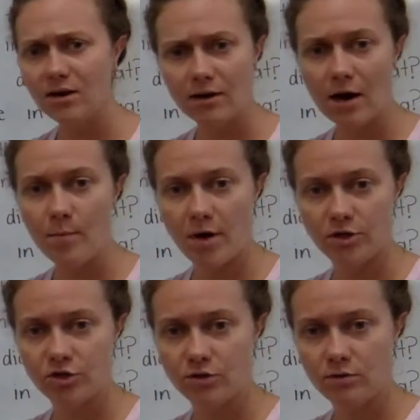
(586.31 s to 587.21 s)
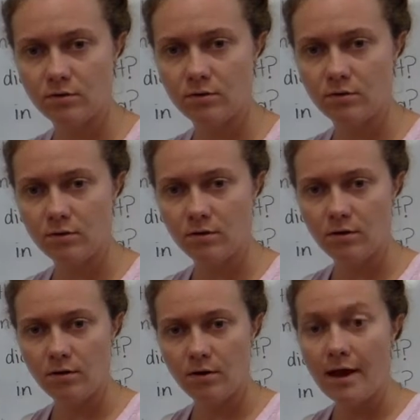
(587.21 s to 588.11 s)
or how much?
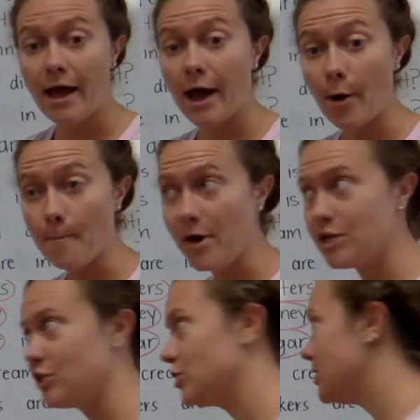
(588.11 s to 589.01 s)
How much?